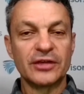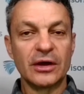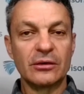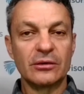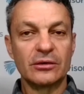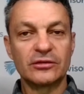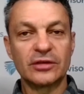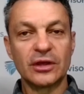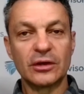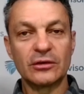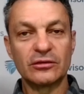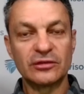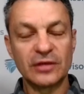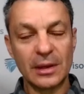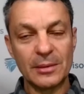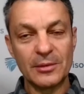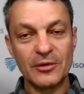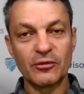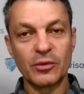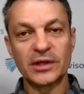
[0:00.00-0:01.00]
So
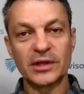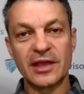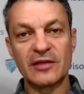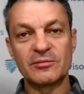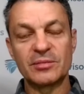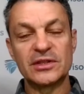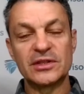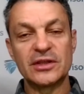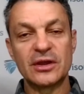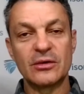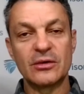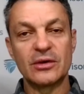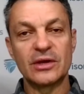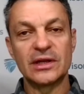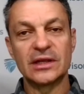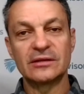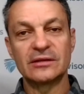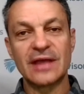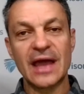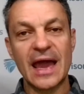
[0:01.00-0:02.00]
some of what they've been
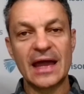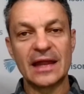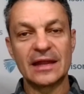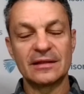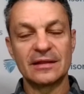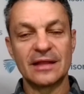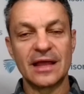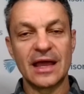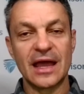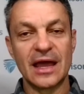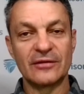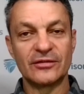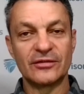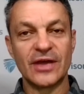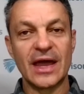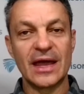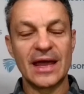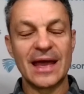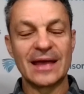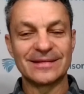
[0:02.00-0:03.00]
doing has
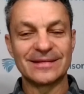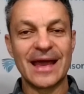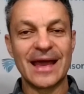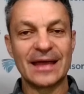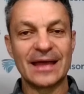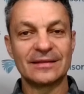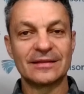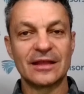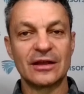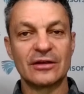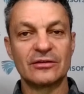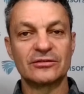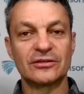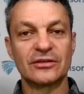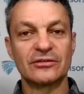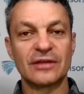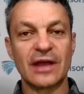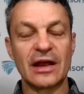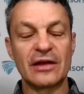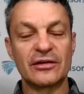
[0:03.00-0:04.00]
had their
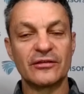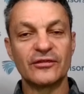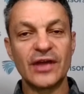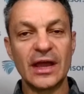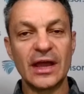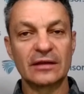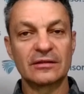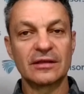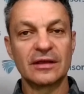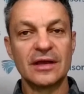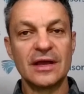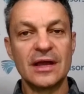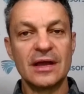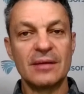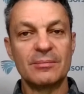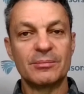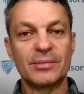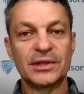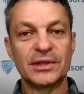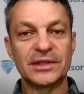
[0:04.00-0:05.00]
desired effect.
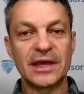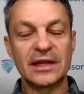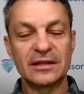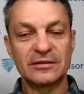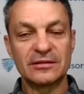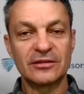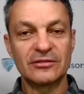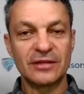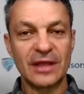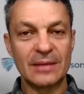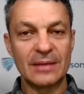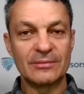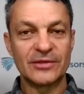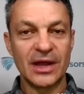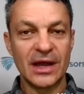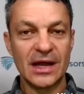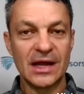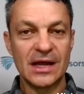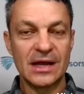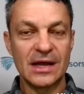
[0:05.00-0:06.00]
But then at the same
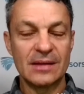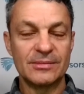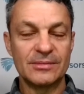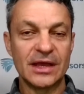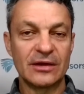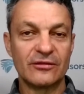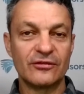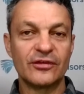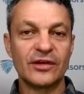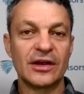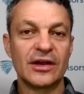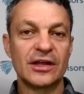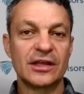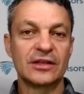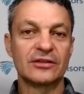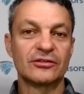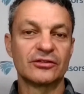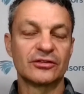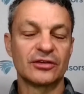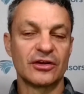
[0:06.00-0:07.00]
time, they're
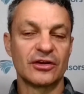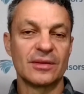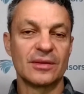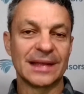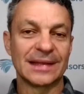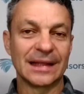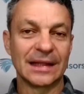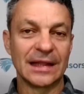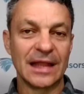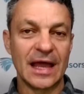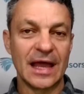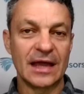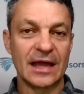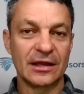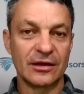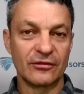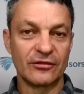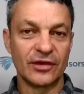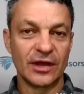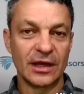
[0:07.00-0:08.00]
very concerned about the
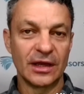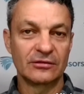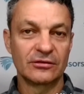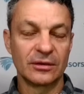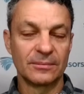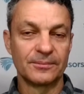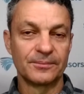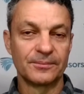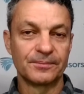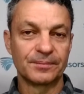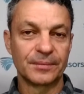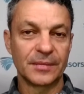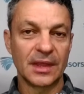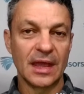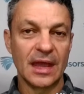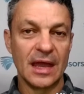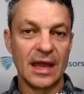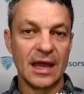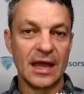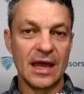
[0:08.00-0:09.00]
lag effect.
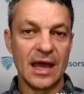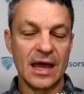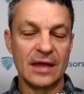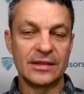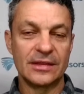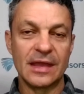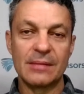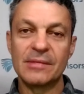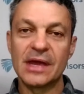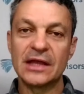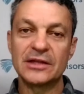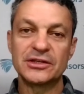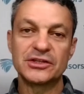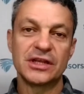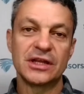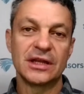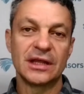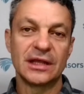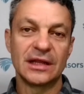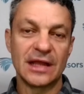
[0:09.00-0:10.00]
They
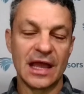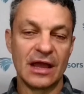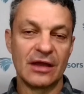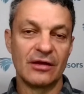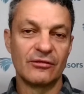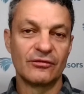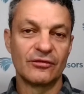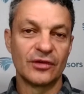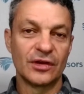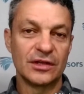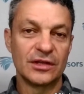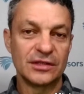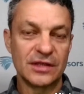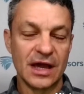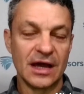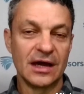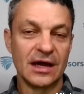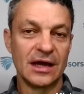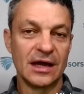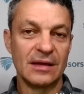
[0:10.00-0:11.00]
mention it every
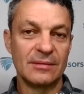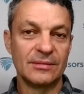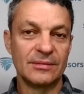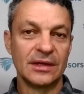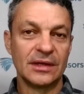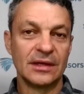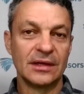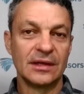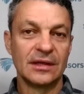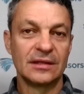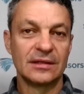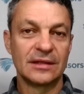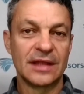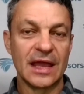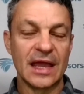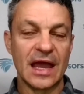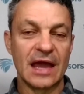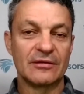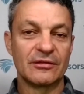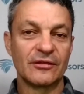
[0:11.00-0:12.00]
time
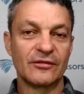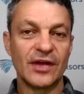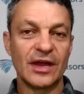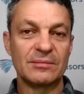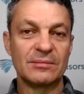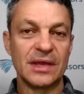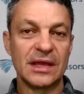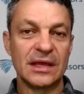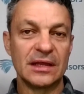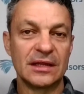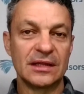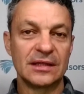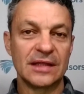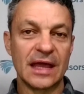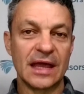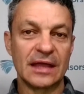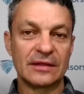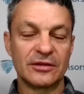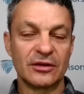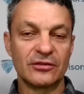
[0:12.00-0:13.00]
they have a Fed meeting
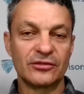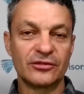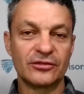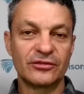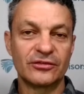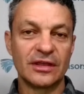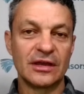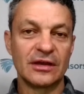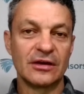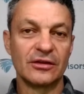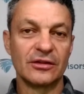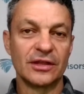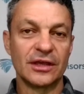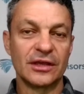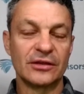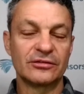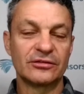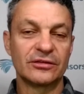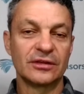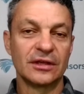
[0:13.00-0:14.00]
that there's still
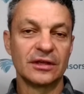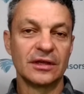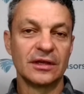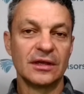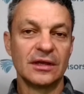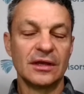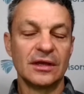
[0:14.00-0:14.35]
this,